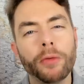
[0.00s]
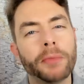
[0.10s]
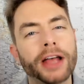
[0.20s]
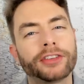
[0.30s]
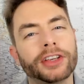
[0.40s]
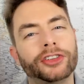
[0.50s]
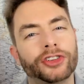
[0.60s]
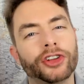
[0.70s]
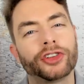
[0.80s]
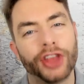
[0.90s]
What
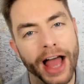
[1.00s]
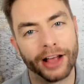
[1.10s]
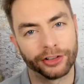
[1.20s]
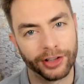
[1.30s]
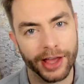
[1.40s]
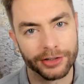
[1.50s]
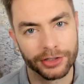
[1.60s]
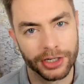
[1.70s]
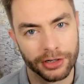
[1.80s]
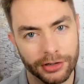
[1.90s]
message does that
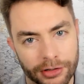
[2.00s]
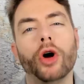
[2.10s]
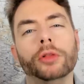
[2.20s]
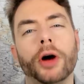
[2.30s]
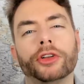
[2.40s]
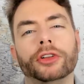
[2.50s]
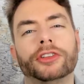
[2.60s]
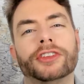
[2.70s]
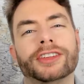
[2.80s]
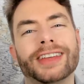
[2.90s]
send? What role
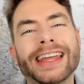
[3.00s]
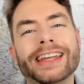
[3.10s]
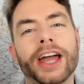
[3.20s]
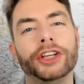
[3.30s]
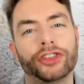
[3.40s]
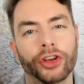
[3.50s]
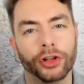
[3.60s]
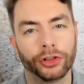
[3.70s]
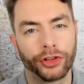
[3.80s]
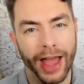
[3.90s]
models do teenage
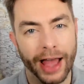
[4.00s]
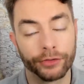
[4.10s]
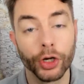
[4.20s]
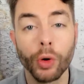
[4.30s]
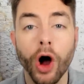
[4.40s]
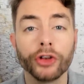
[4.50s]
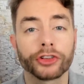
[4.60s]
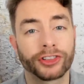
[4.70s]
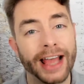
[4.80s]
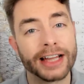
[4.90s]
girls have who aren't
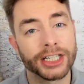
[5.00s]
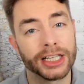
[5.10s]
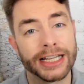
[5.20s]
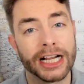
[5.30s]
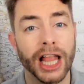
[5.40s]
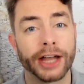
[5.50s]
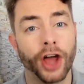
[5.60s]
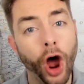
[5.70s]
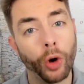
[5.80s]
scantily clad